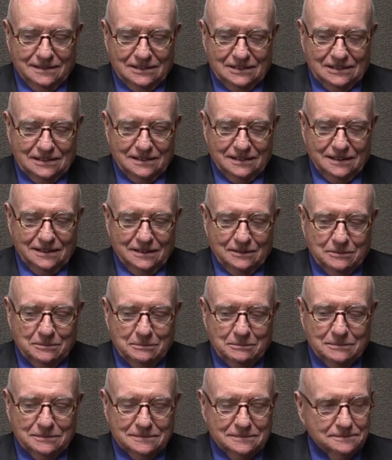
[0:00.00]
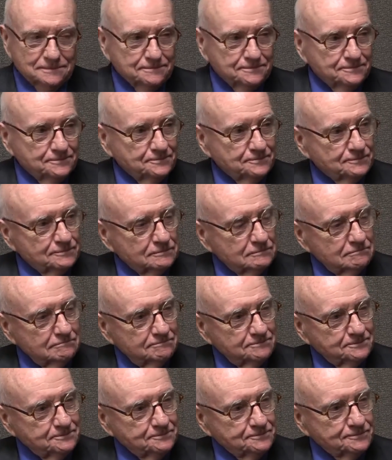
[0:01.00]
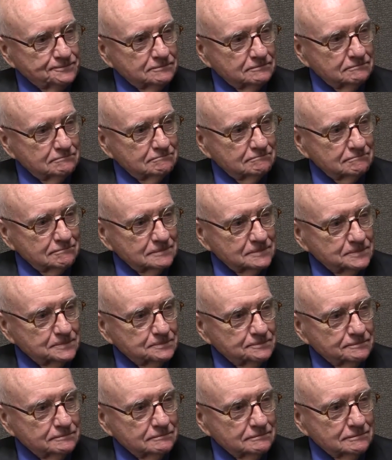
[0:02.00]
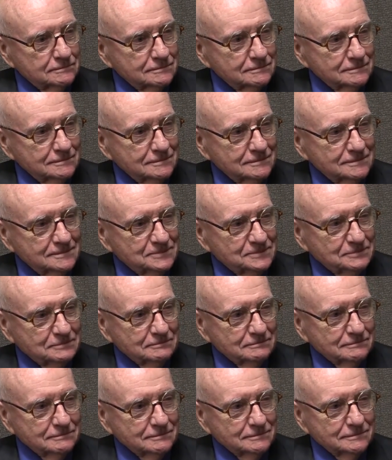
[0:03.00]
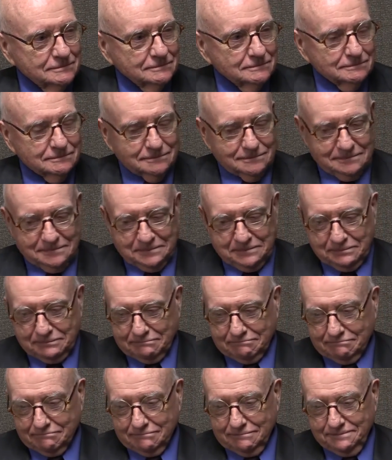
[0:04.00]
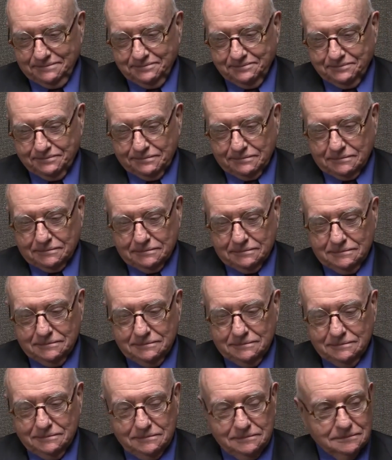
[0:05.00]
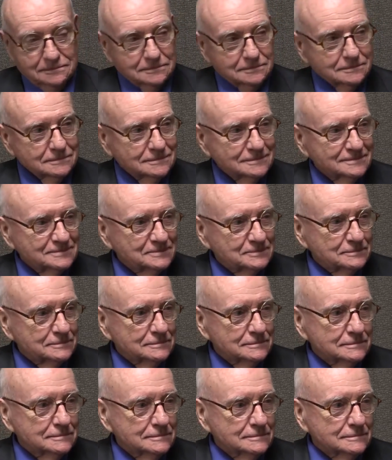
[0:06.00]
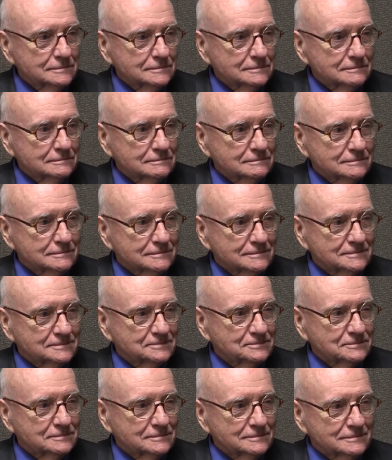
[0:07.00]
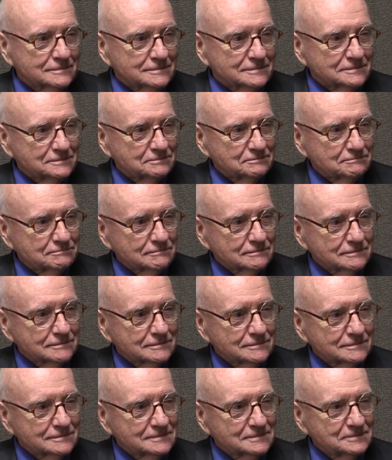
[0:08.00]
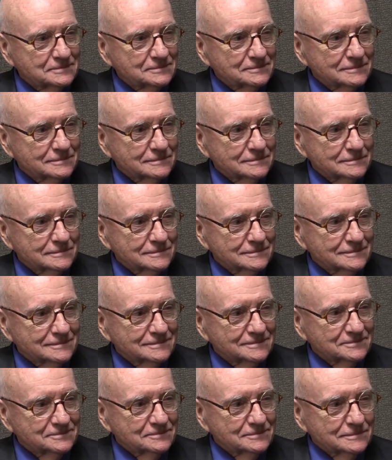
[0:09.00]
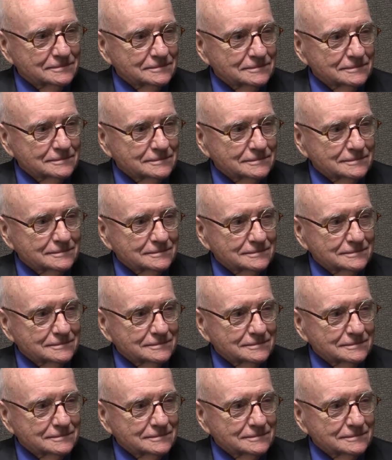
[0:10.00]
Well, it's clear that you have a passion for what you're doing and how it can enrich people's lives, and you're a product of Cumberland County.